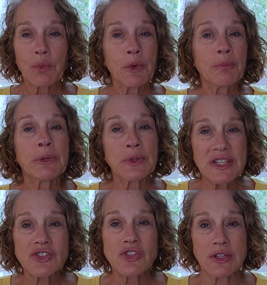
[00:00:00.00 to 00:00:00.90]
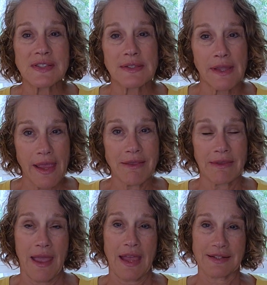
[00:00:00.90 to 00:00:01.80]
Well, beauty's just
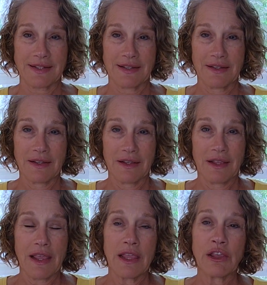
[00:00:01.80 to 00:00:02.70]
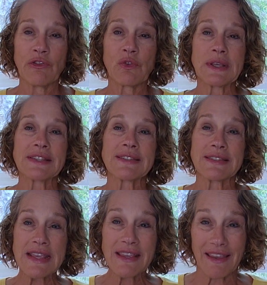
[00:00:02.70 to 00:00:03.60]
like that. If we
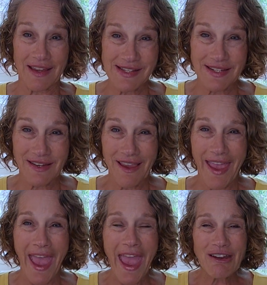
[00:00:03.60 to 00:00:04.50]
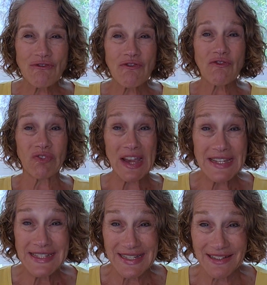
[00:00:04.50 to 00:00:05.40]
seek it and
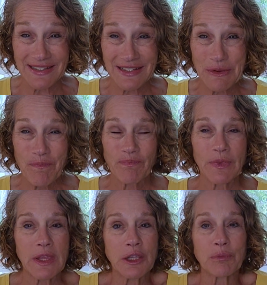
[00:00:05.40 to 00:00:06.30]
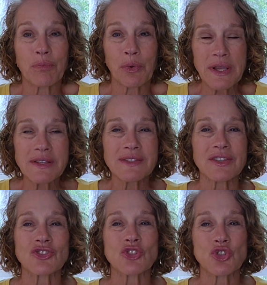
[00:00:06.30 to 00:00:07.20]
find it, it brings
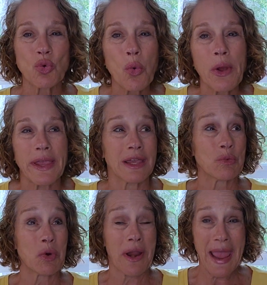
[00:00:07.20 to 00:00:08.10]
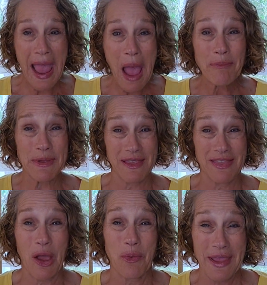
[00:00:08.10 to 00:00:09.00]
us joy and we're happy
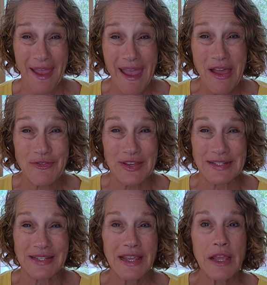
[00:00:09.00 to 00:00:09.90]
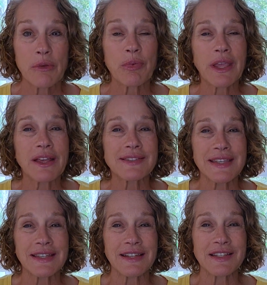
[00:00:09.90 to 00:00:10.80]
that we have it because
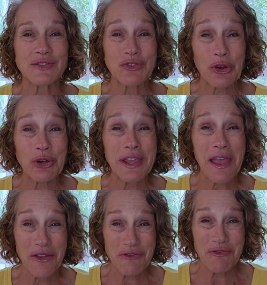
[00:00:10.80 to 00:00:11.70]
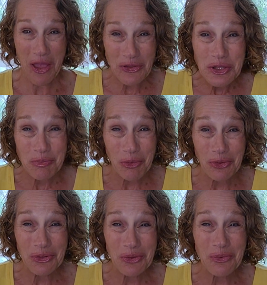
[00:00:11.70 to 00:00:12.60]
it is very
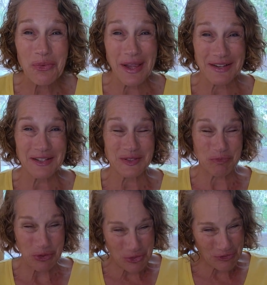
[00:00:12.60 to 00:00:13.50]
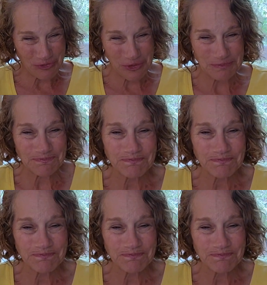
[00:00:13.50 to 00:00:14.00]
valuable, what is beautiful.